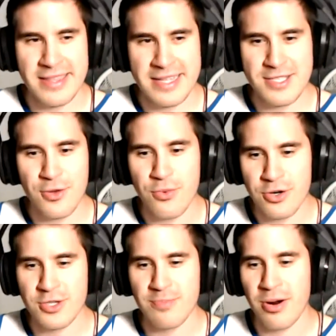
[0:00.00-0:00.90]
That's the
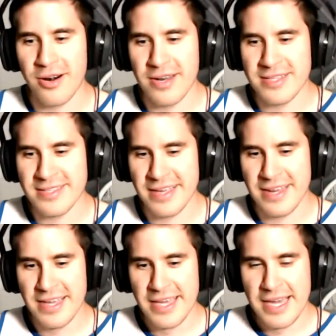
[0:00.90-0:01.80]
worst part is that
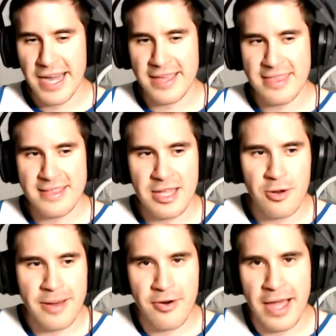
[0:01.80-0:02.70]
I think that no
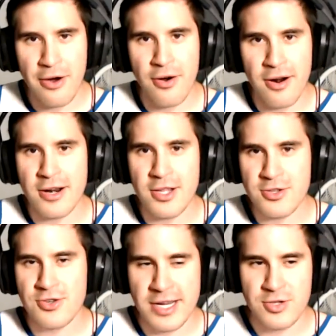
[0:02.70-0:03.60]
matter how hard you
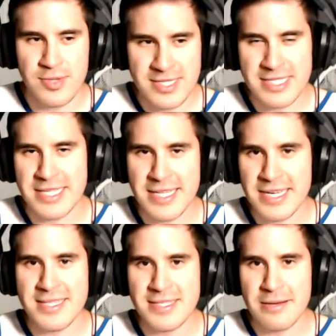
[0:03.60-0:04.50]
try to instill it
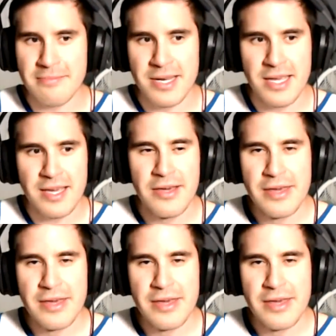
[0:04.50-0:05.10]
in somebody,